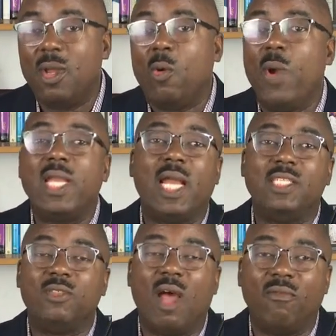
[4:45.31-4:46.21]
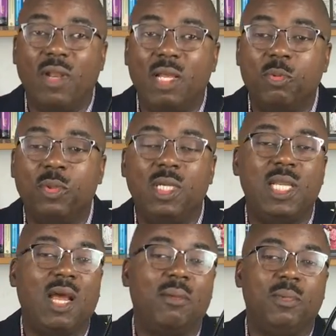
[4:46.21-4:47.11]
Where that is not available,
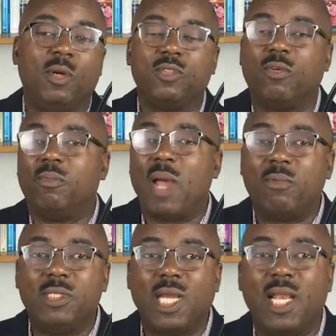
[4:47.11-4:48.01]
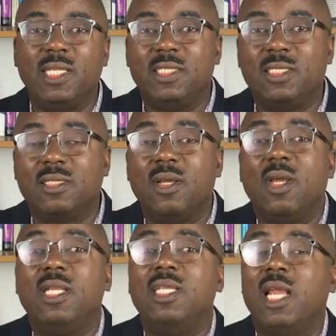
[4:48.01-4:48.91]
either because of bandwidth challenges,
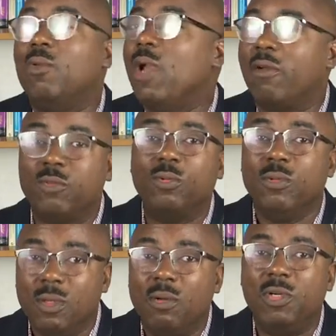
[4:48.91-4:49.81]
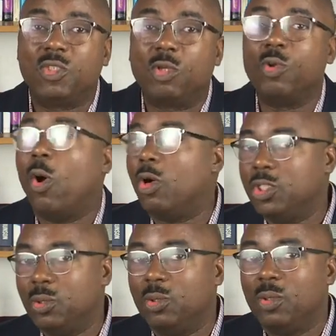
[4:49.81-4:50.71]
then we have to resort to
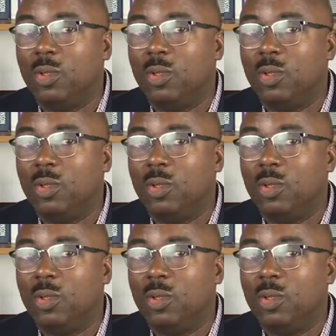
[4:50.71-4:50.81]
audio.